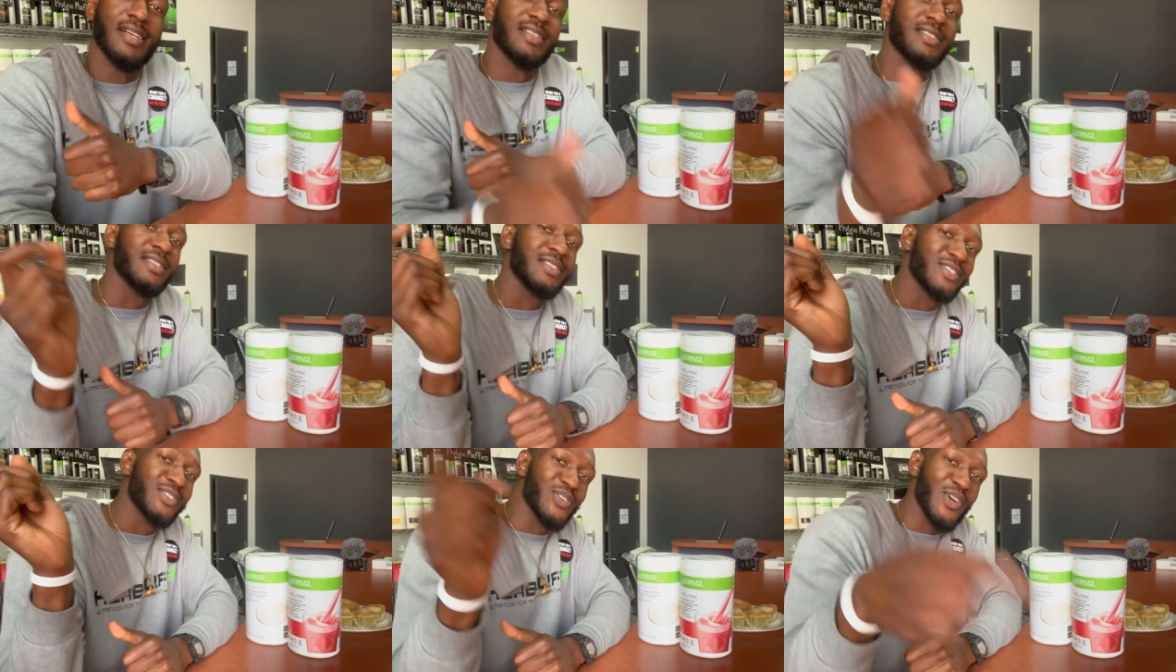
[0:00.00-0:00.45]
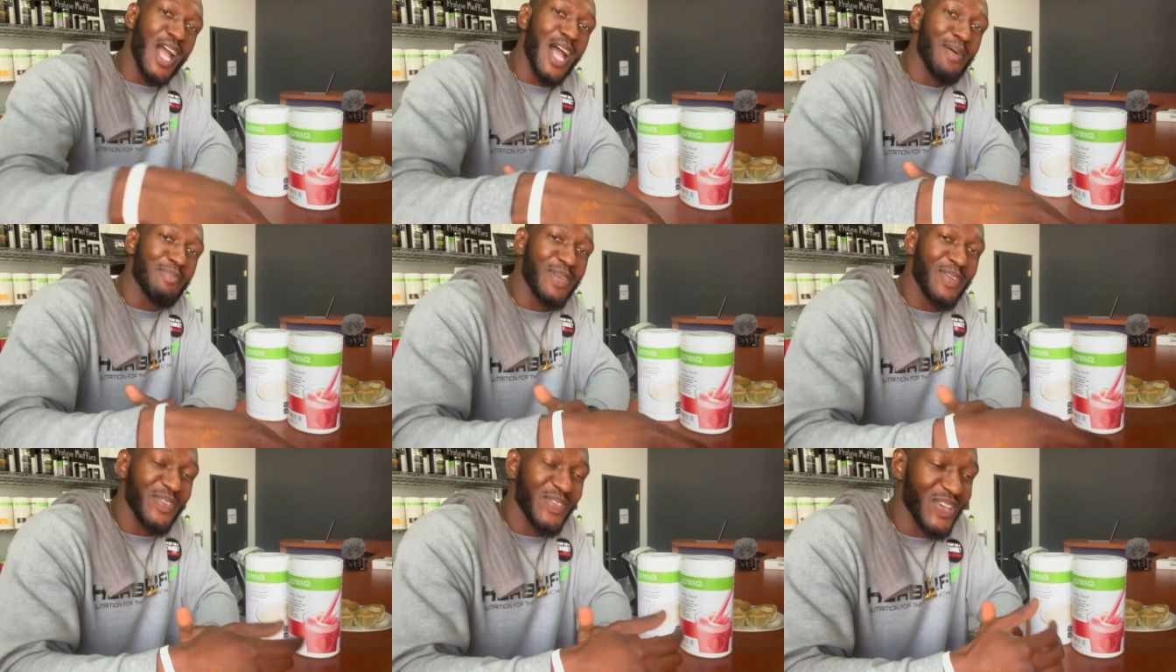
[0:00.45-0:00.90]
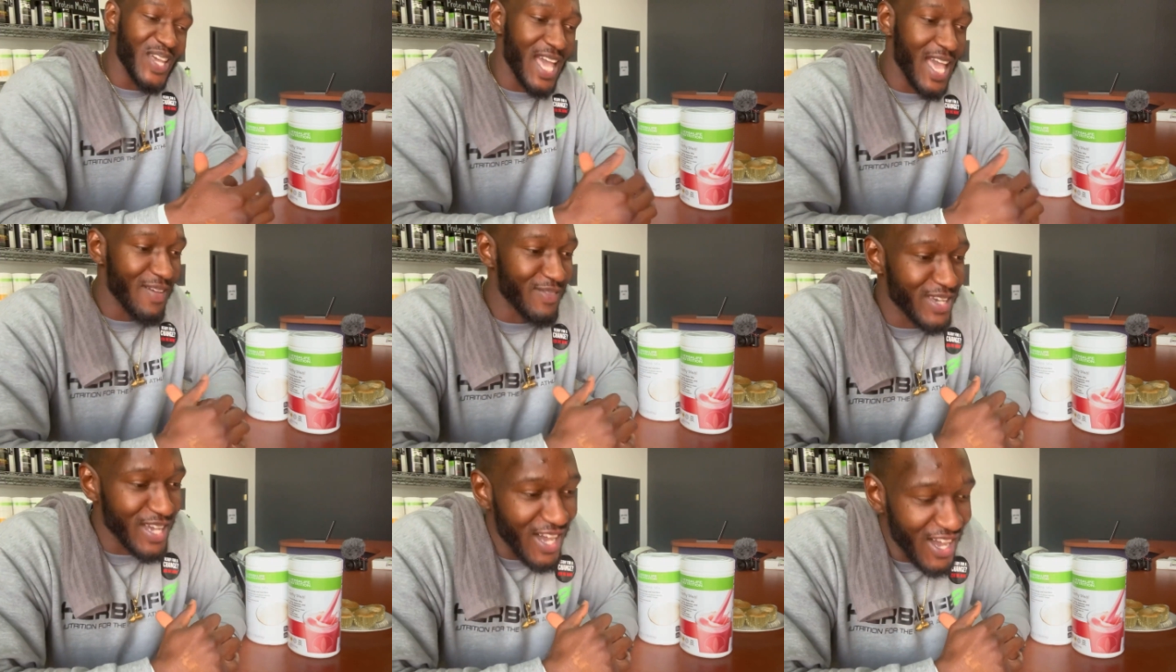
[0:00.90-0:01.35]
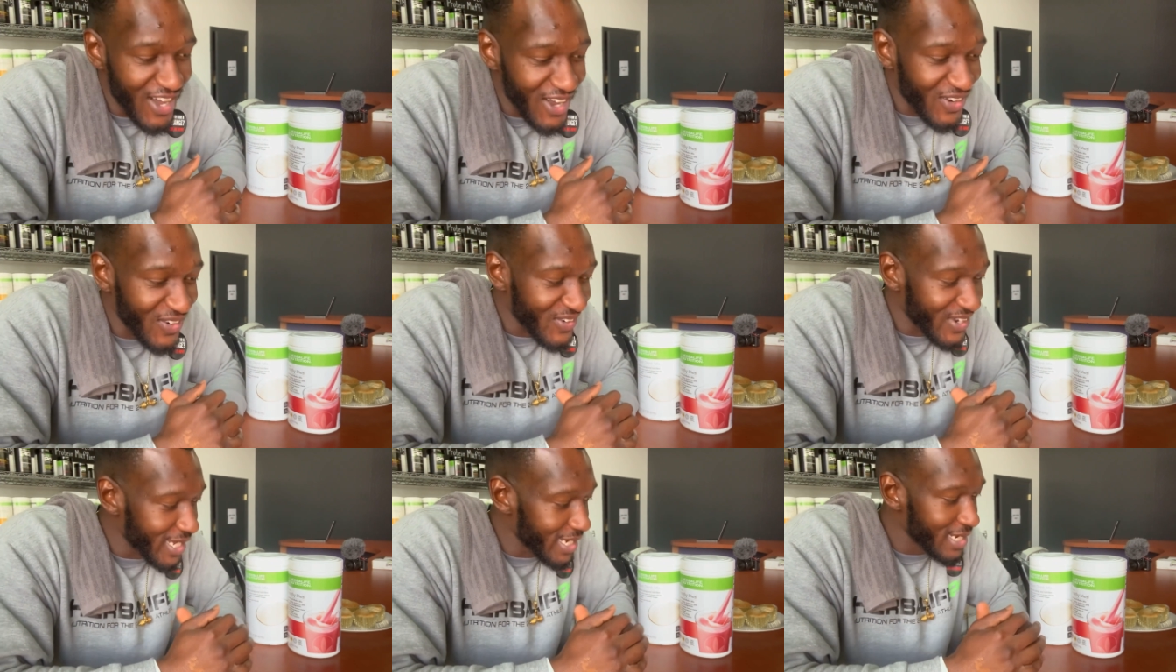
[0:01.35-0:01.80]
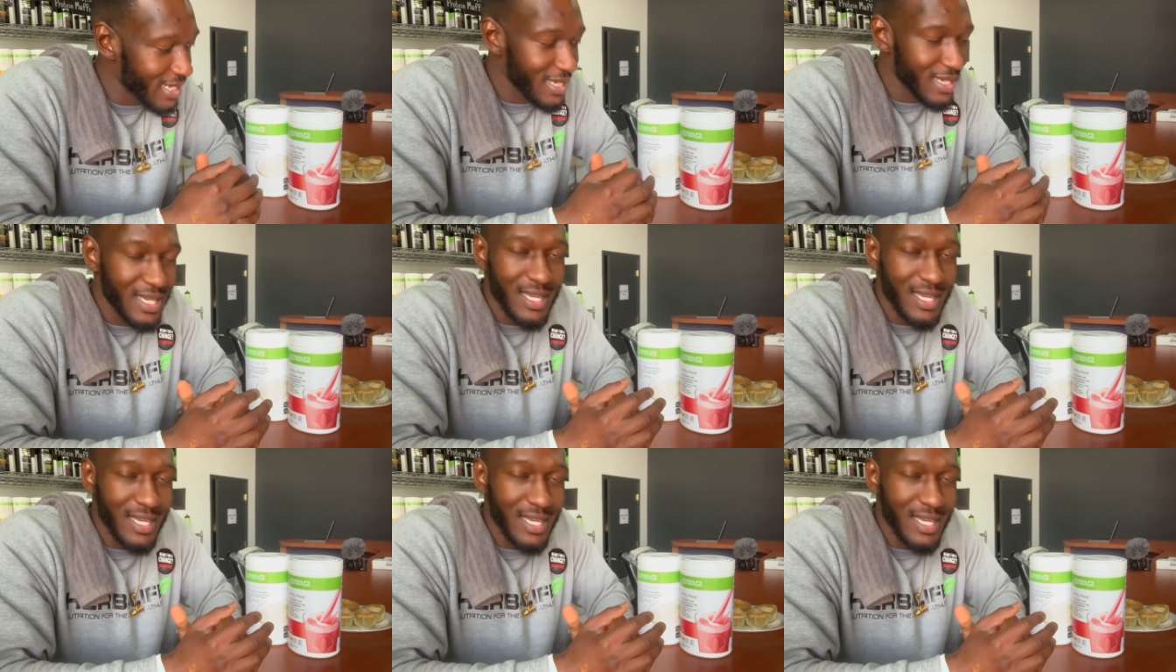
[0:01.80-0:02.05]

Subscribe if you haven't already.